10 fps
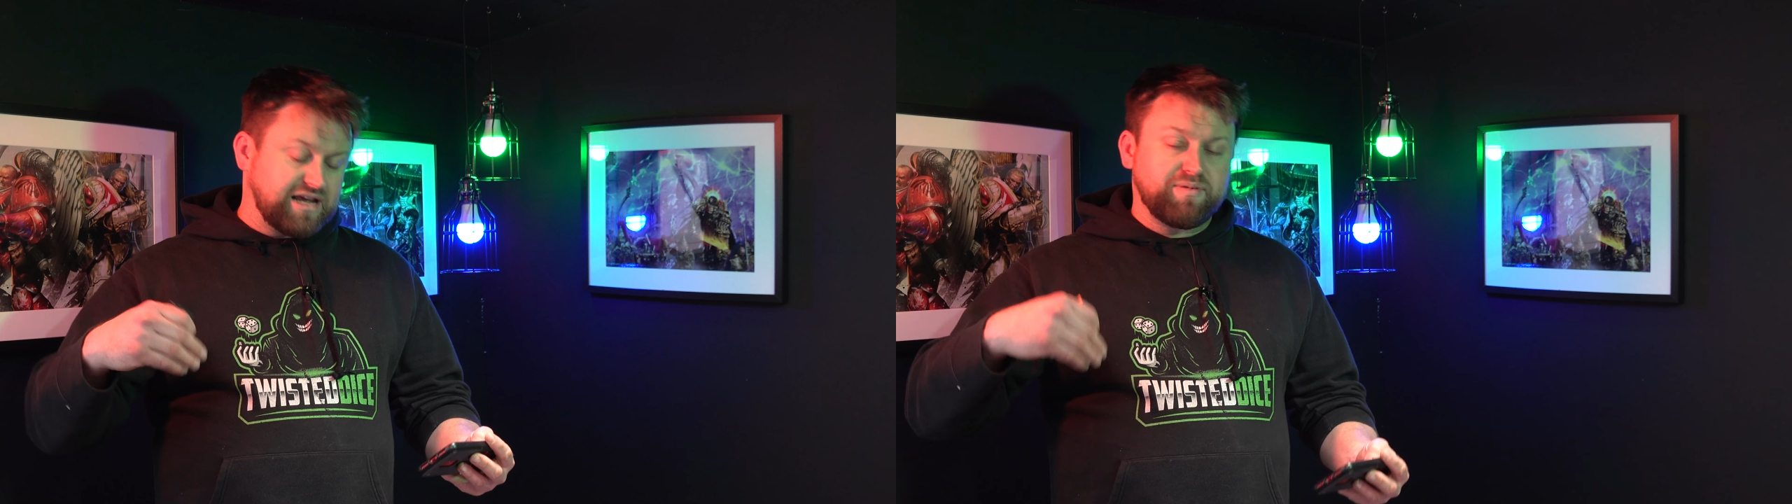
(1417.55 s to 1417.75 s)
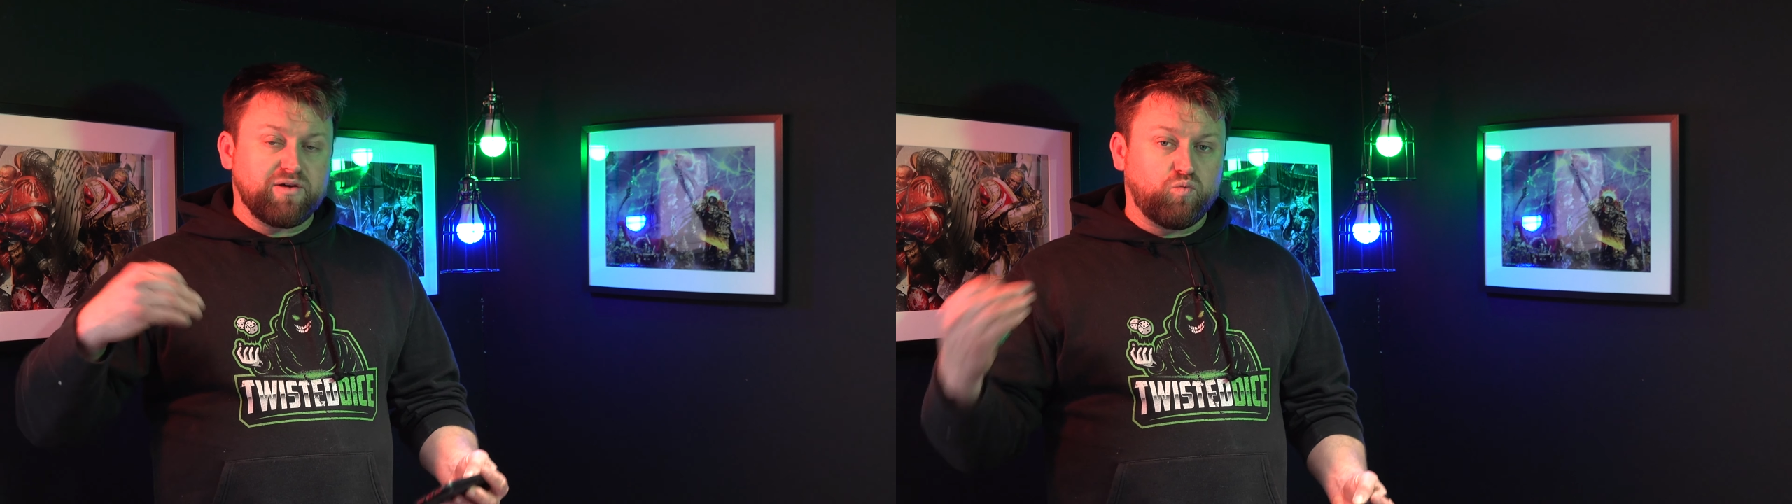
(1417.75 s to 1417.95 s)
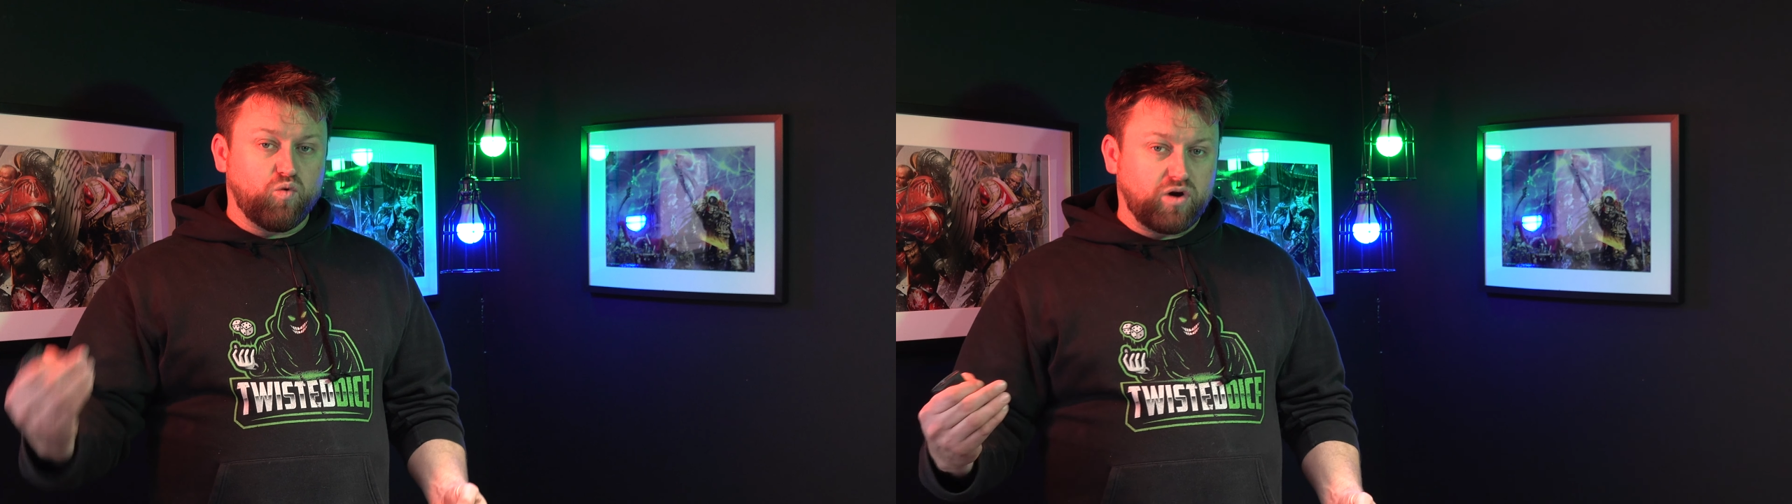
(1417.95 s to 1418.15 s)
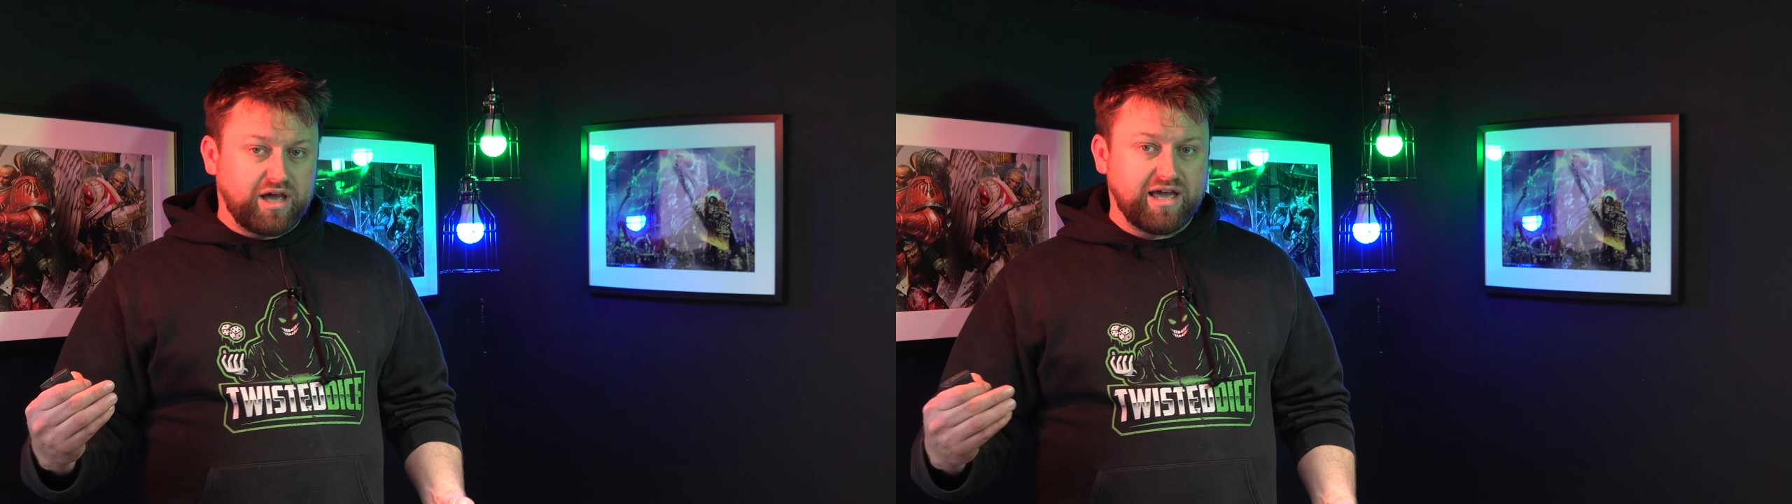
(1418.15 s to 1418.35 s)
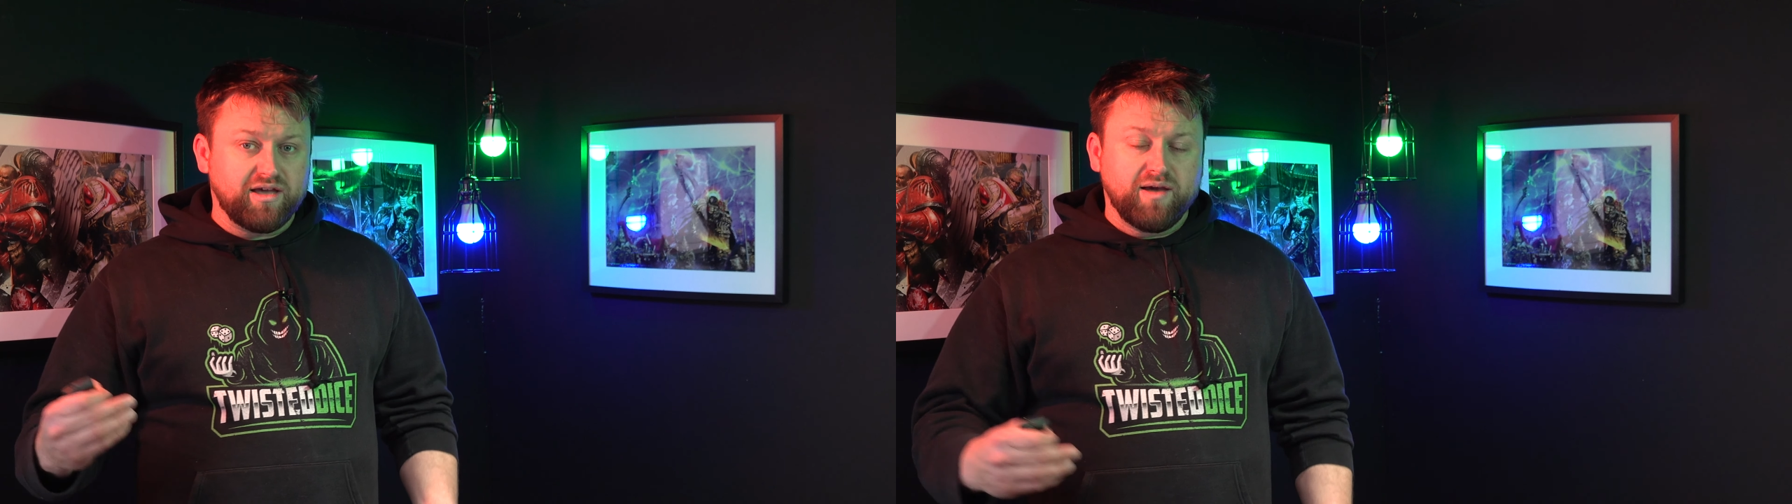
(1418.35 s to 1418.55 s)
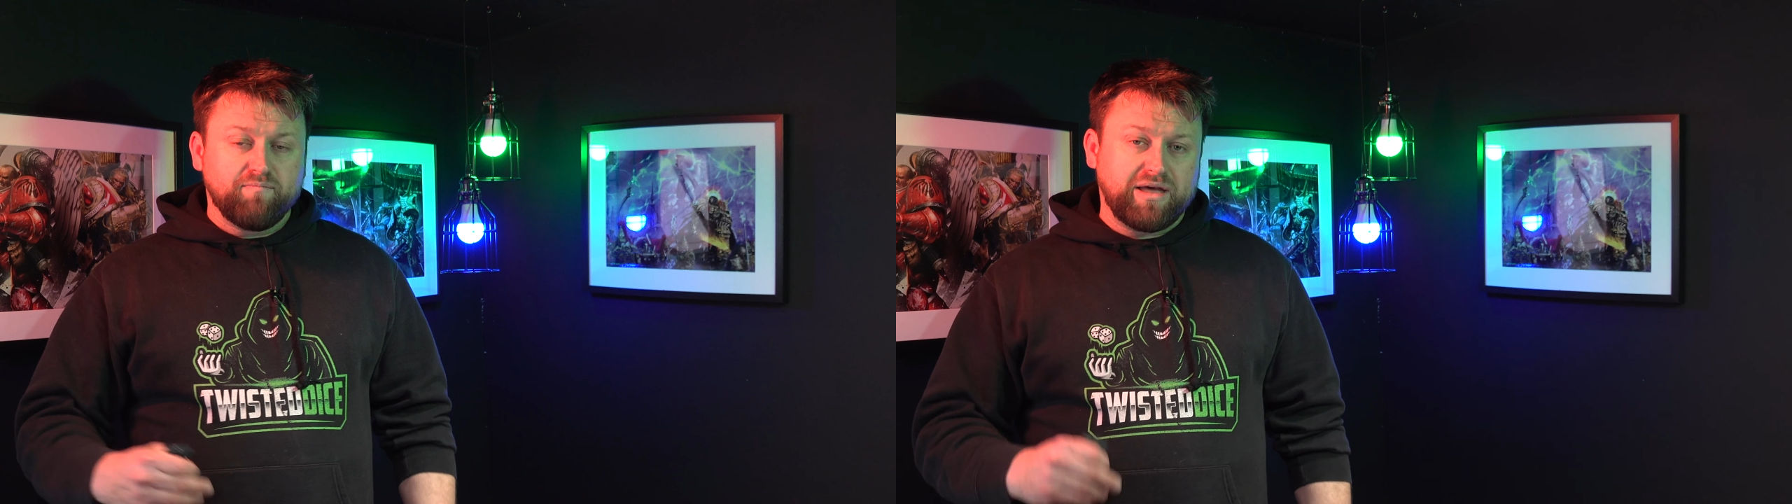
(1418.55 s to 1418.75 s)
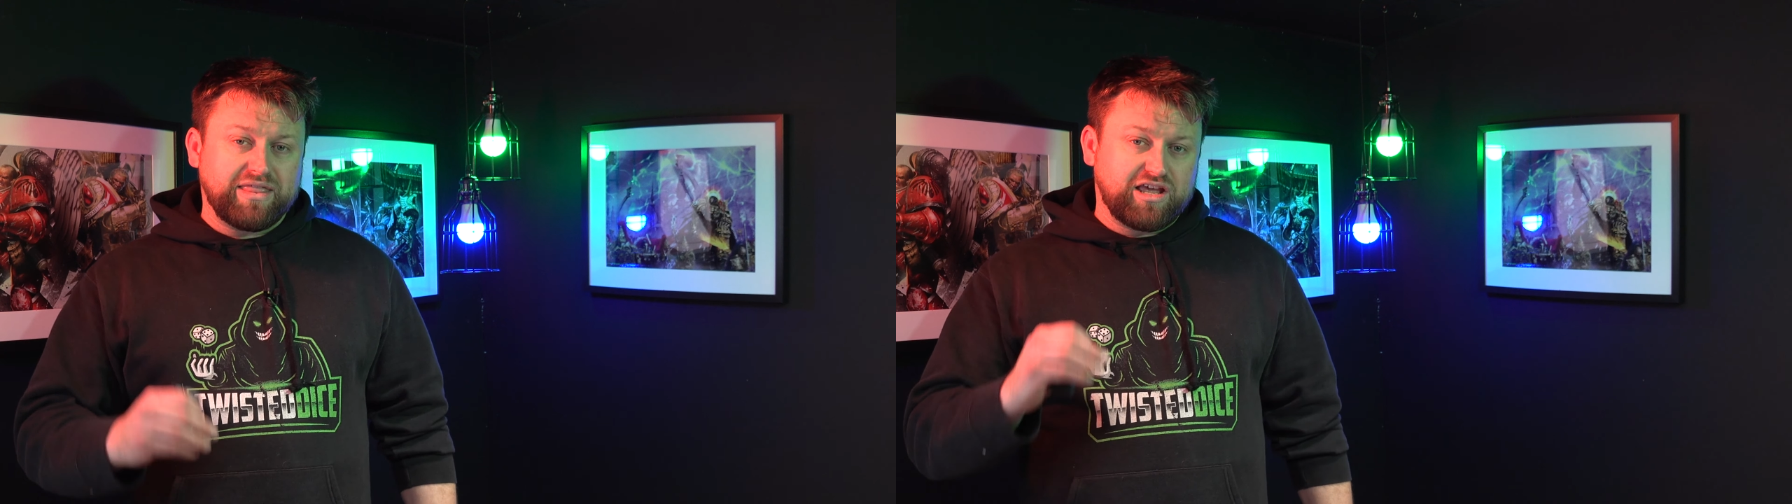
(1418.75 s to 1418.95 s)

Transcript: bit of Wargear, but they